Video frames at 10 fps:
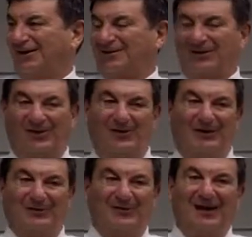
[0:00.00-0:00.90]
So
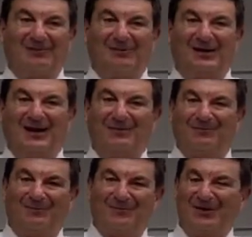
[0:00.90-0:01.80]
that that
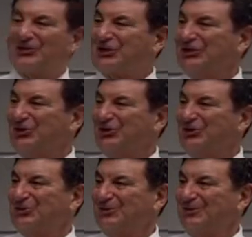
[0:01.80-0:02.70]
became yesterday's
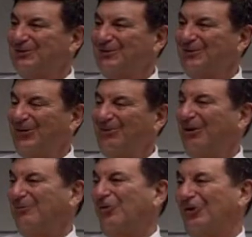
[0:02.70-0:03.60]
news on
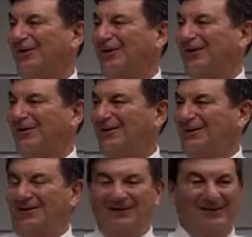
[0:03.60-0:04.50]
Monday morning
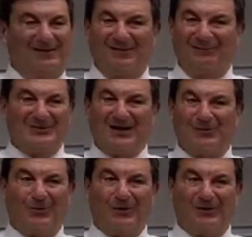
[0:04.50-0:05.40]
and then we
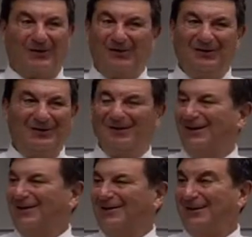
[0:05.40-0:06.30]
stopped dwelling. You know,
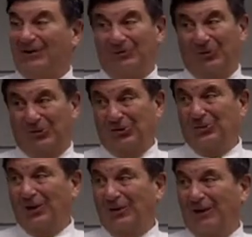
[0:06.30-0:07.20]
you, we could
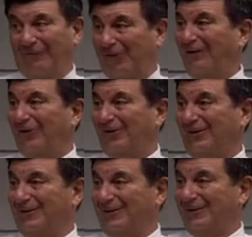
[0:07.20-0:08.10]
dwell on that forever.
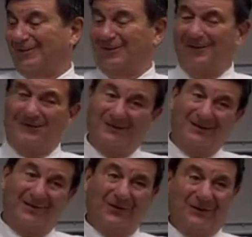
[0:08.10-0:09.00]
Mm-hmm. Oh, gee,
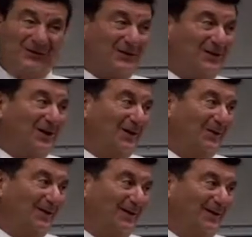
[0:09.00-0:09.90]
the voters said no.
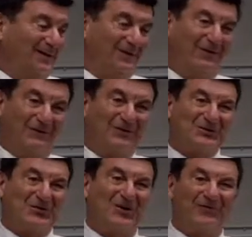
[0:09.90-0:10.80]
The voters
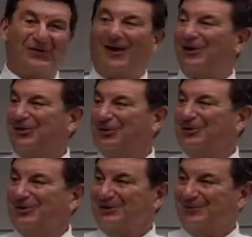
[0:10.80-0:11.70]
said no for a lot of good
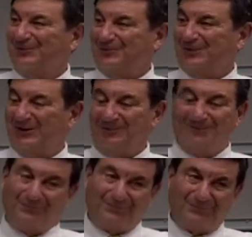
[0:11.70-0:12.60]
reasons. Um,
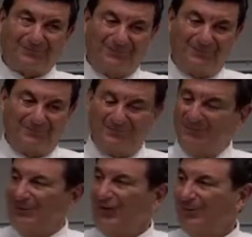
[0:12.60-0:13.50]

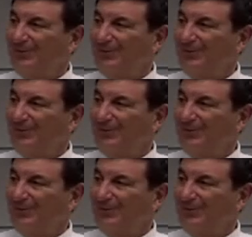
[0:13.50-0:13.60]
so.